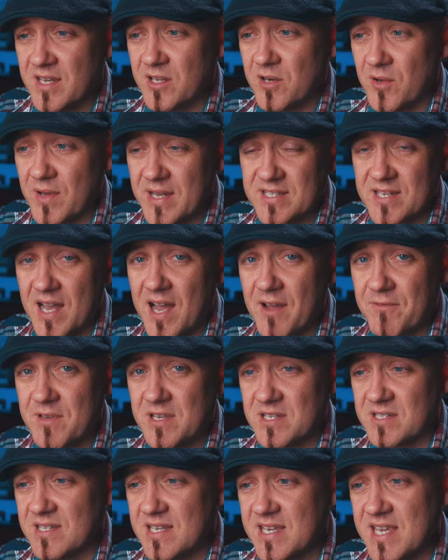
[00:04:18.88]
you know, it's
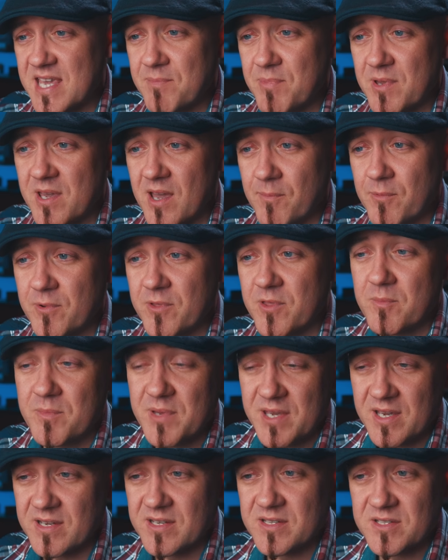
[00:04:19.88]
obviously keeping up with them
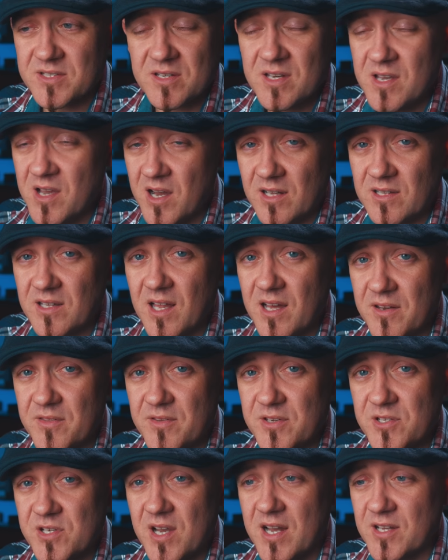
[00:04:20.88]
because a lot of
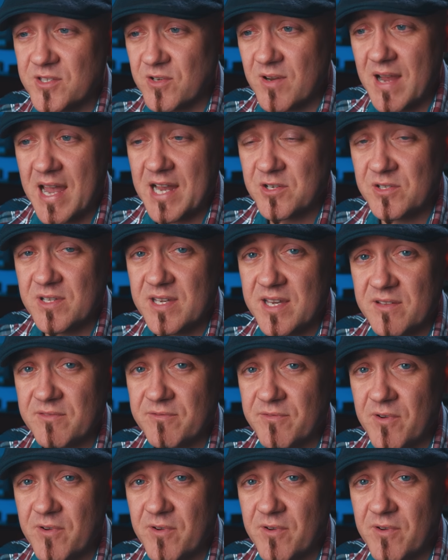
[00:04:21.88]
the shots are actually in